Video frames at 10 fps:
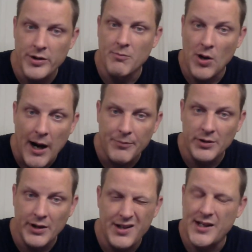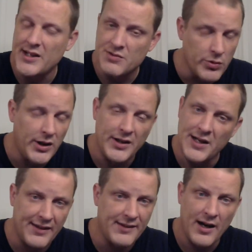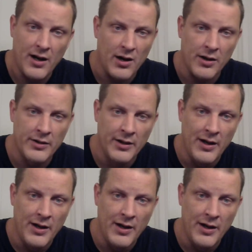them properly. It's really not that hard.